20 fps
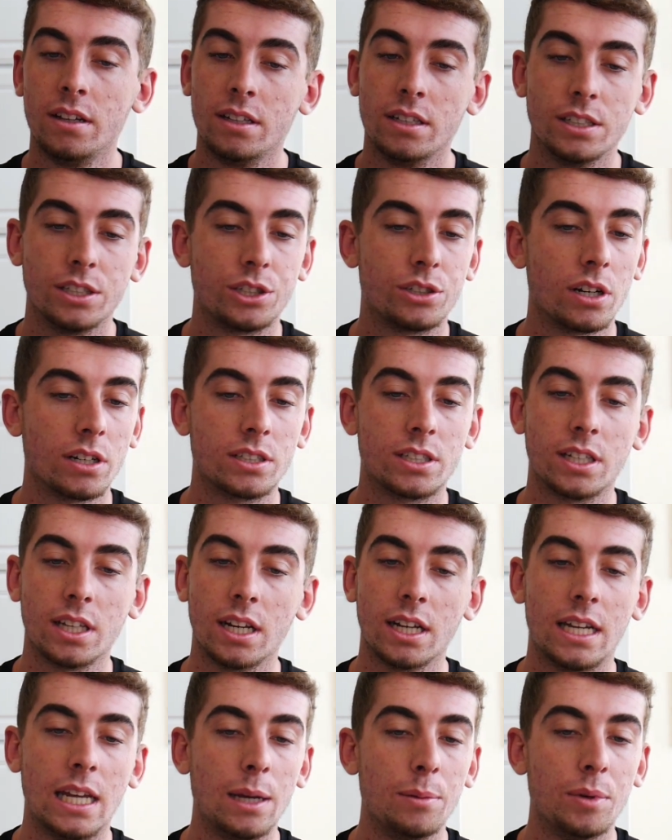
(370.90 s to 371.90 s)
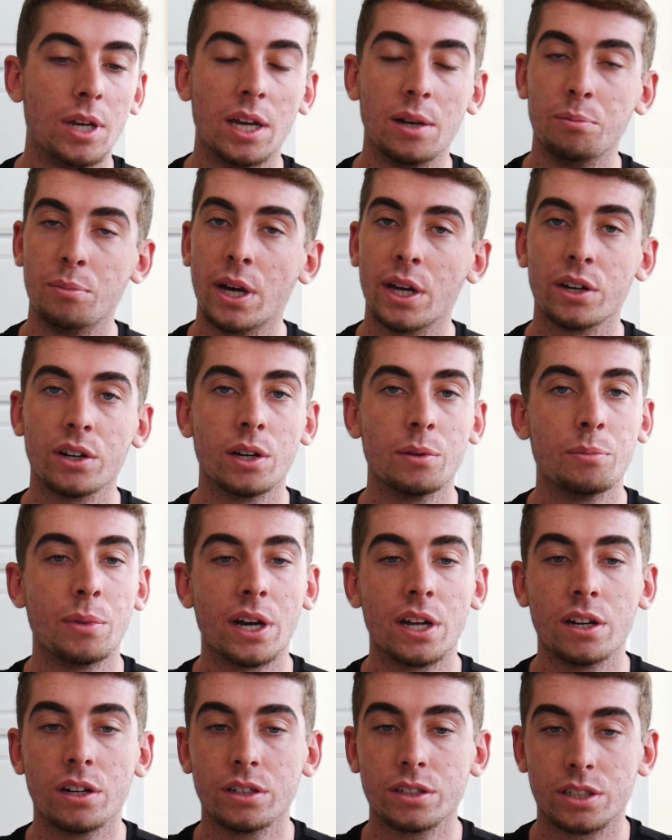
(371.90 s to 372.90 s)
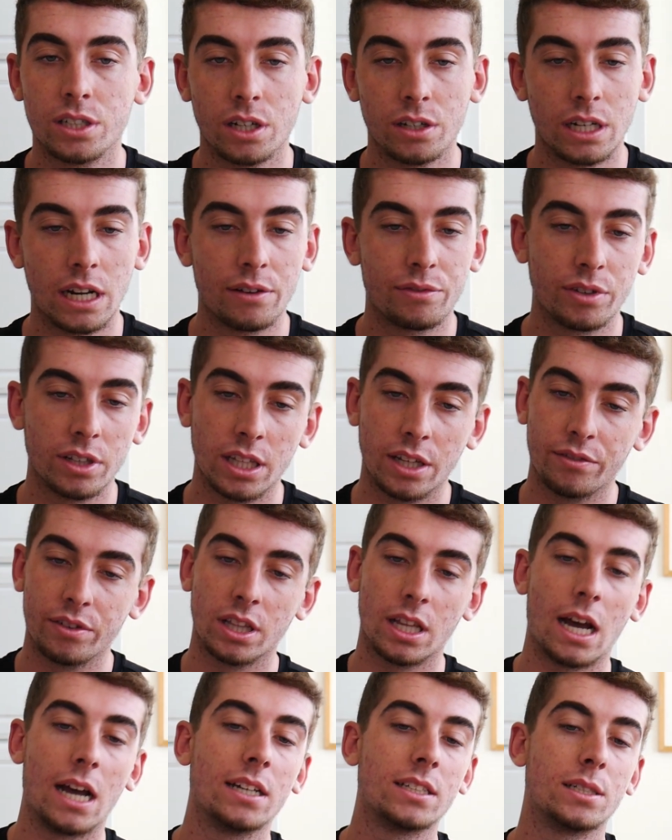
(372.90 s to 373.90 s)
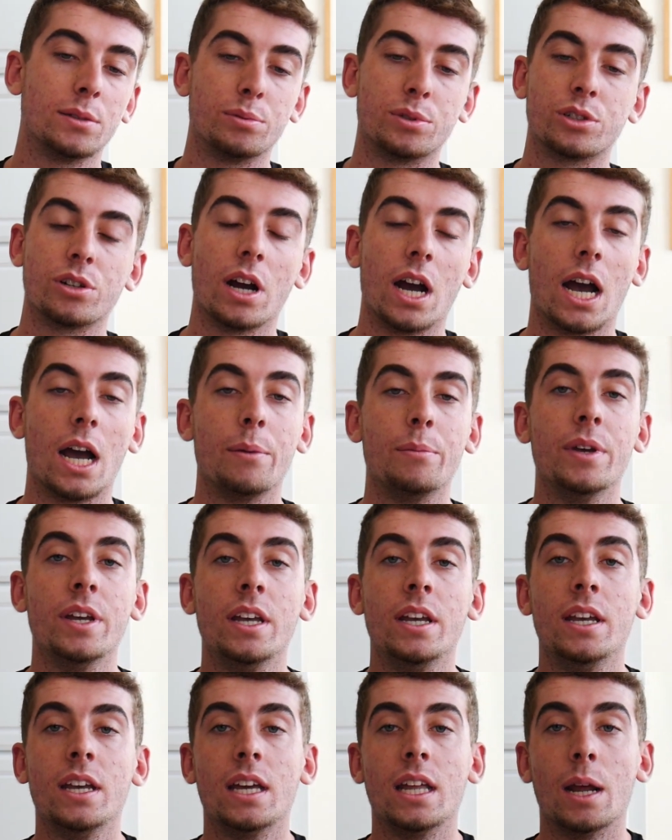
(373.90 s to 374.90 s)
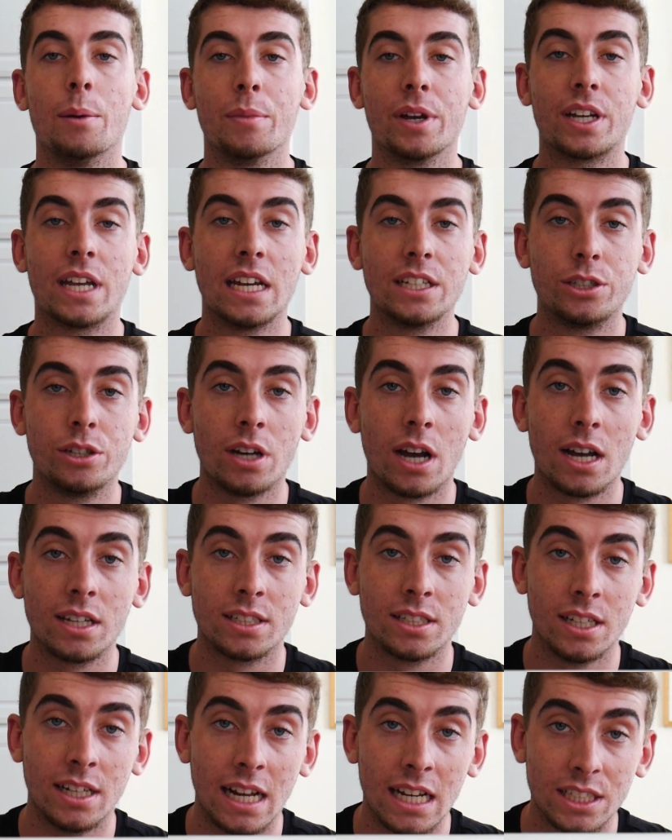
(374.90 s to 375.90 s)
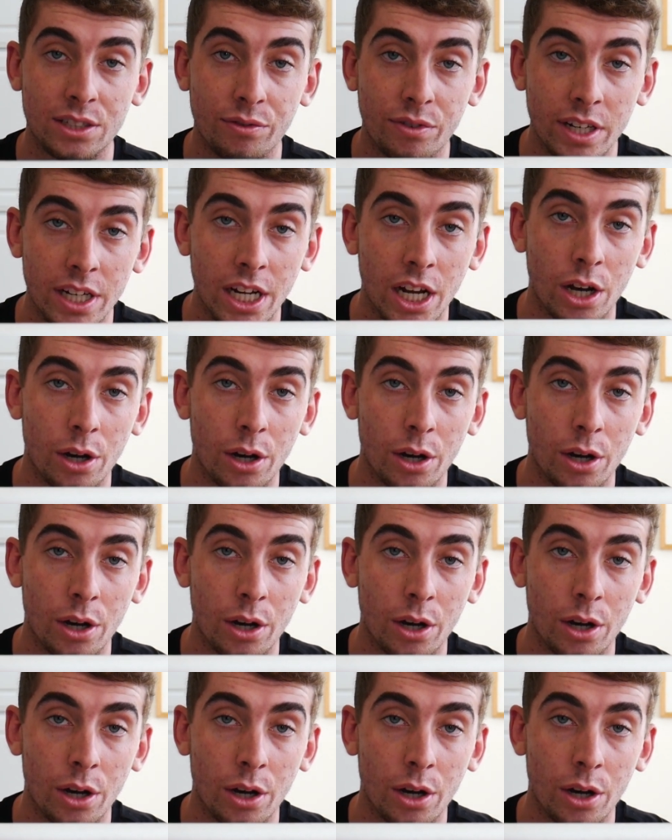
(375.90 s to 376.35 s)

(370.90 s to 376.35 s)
This truck's gonna keep getting better and better, so definitely leave a like, subscribe, and I'm gonna catch you guys in the next video.